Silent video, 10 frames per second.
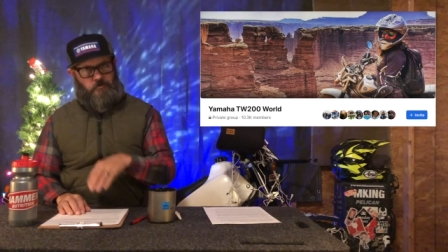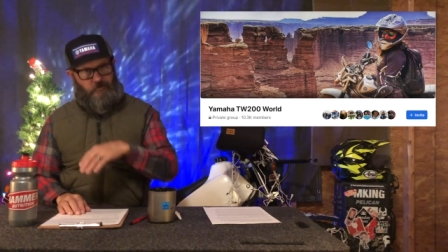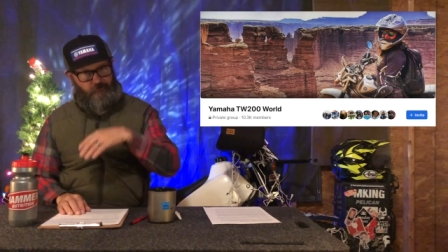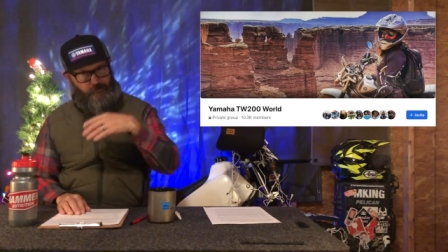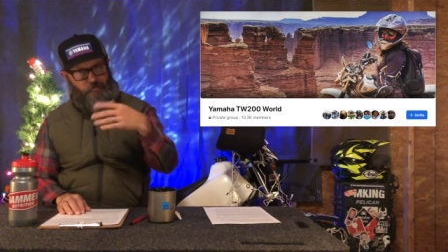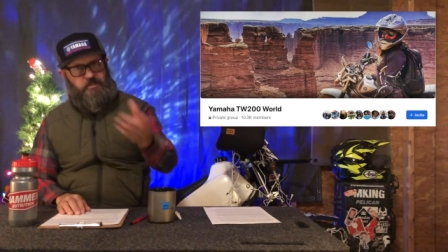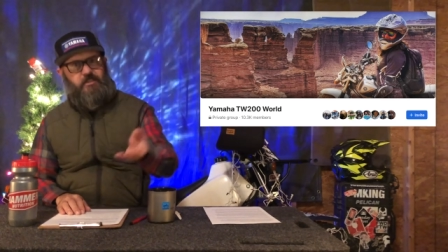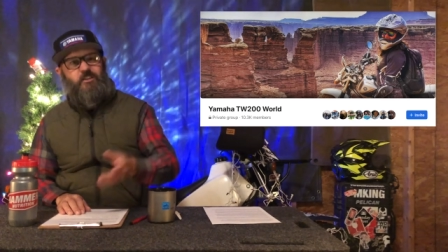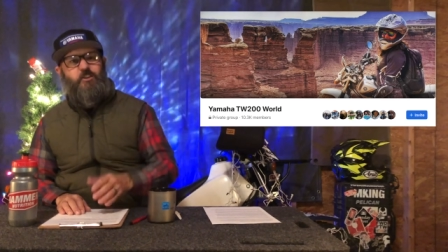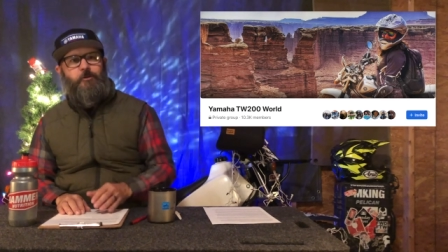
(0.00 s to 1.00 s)
for a
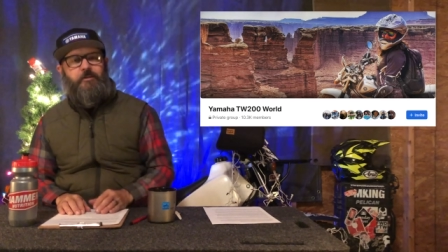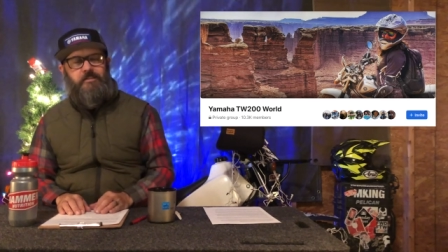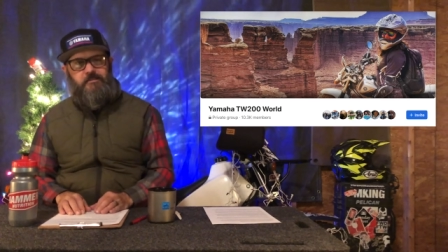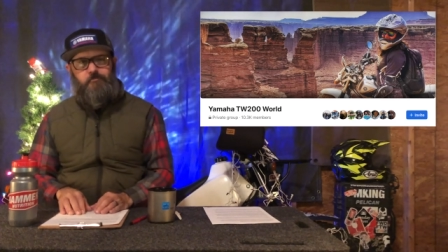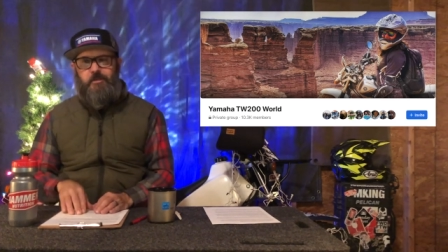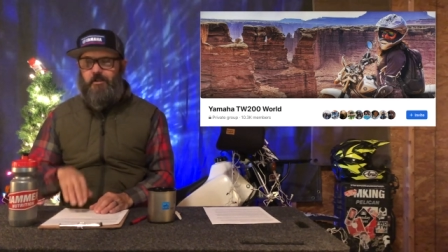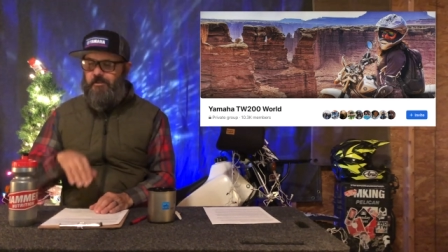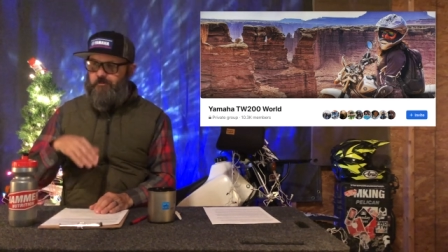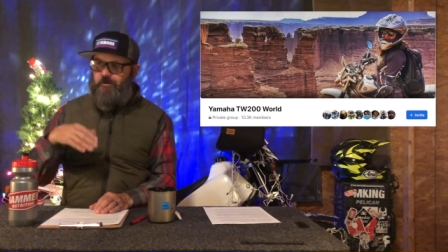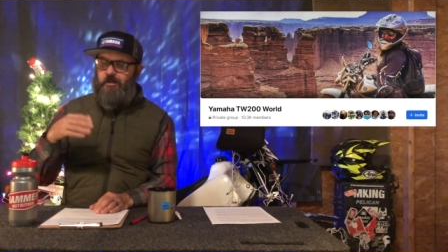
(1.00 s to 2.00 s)
particular reason,
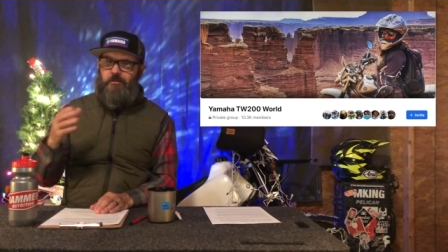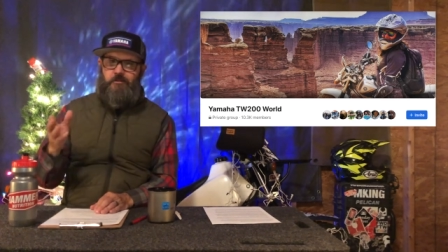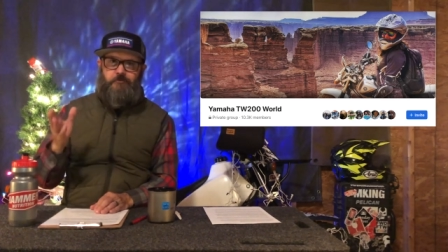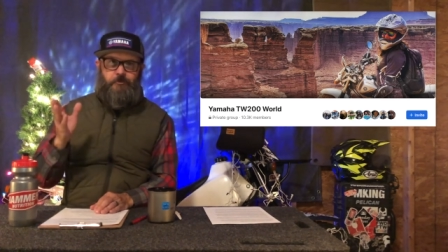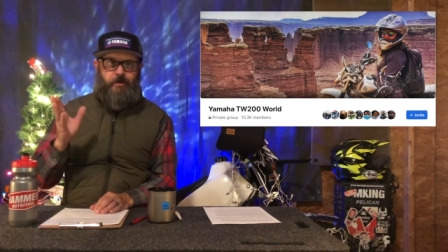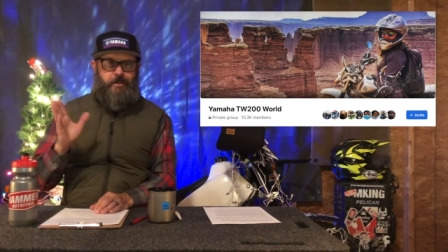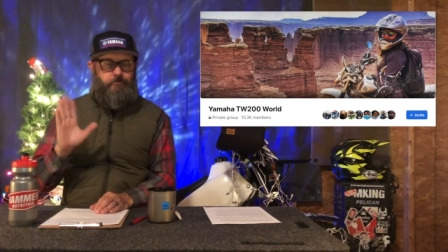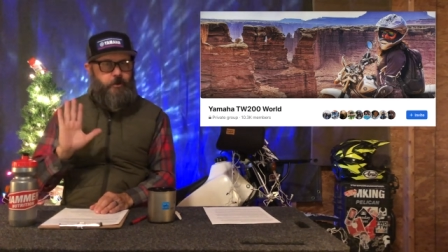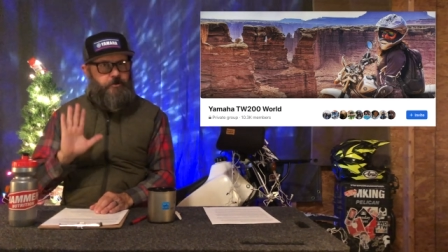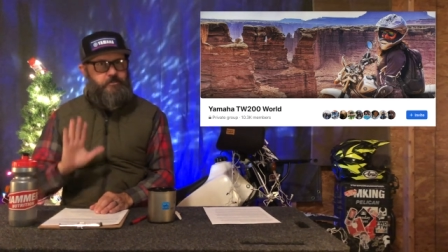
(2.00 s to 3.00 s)
because we all love to ride
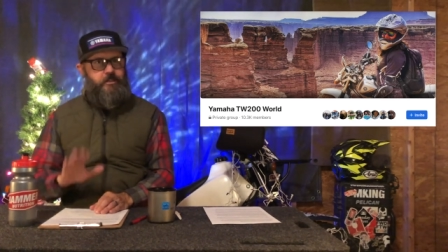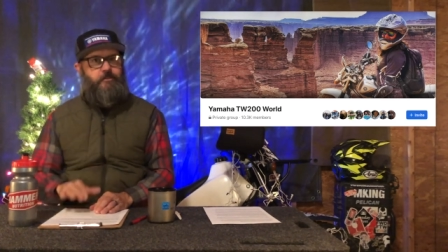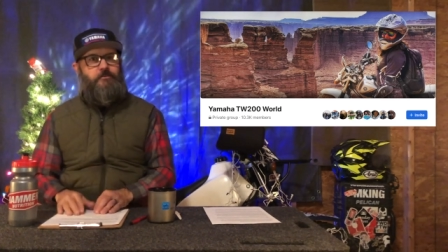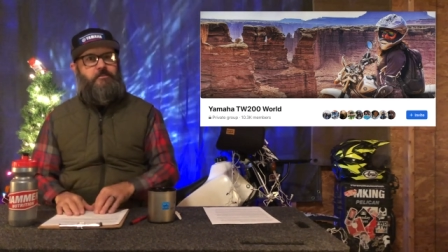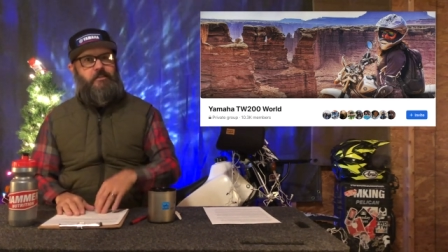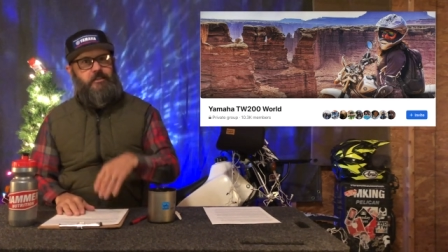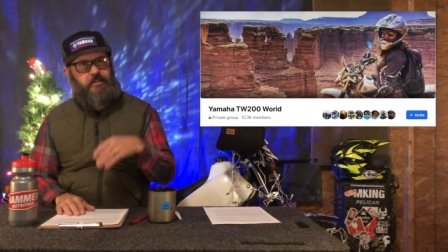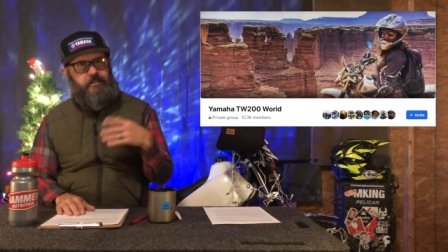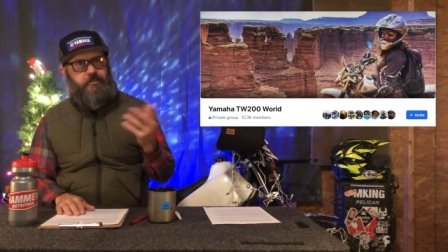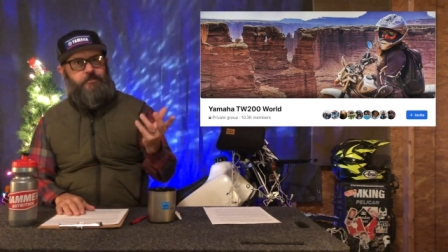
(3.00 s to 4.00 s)
motorcycles at
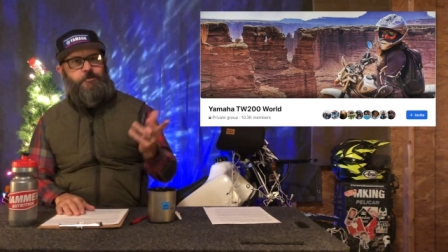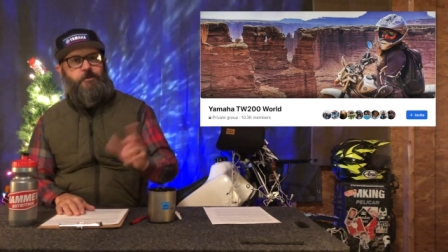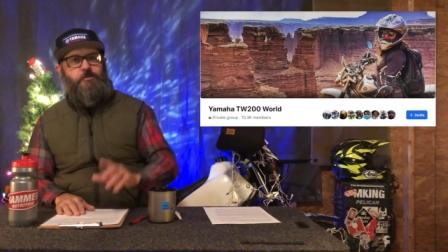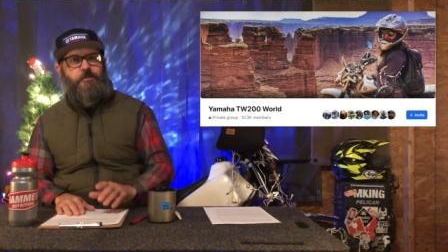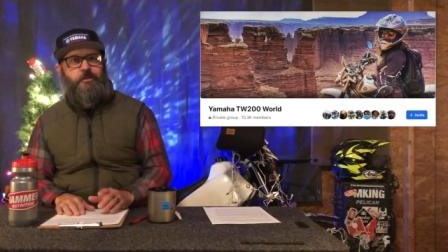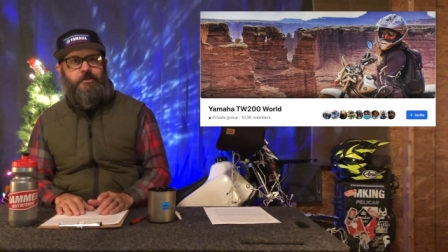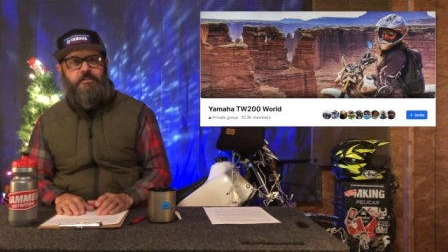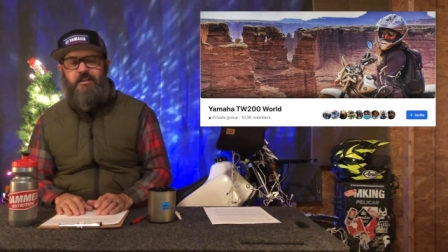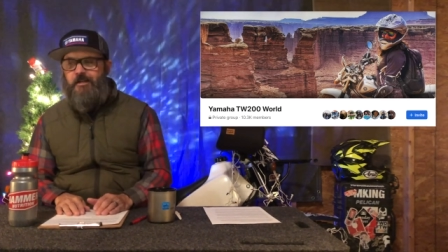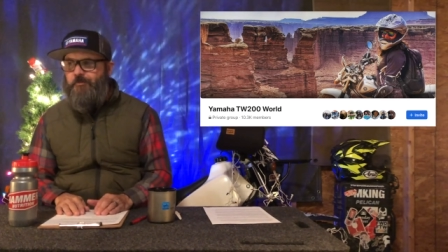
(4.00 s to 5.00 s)
any discretionary
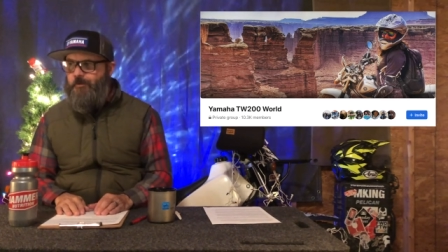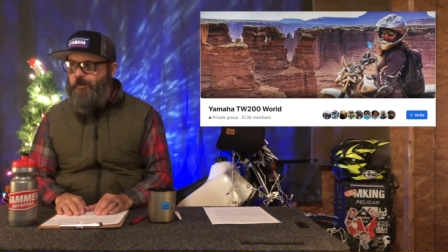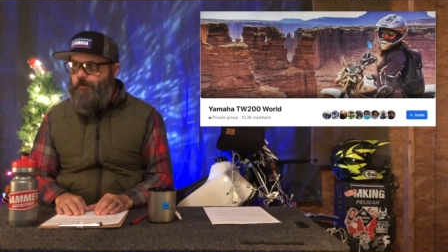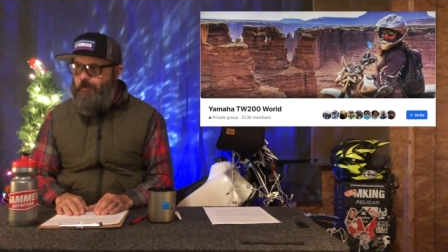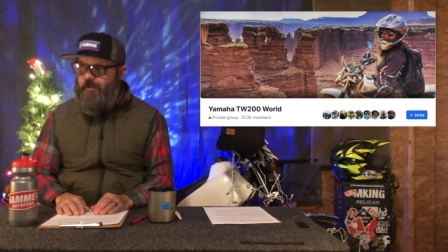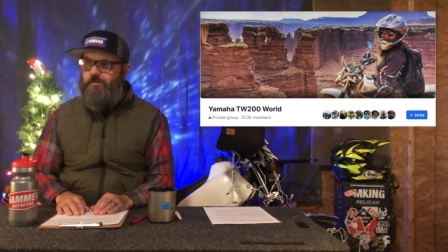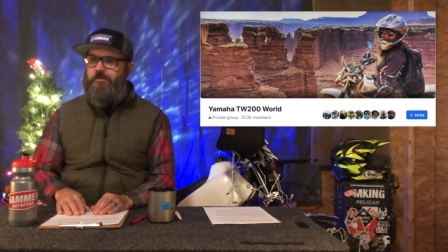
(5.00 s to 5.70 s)
time that we wish.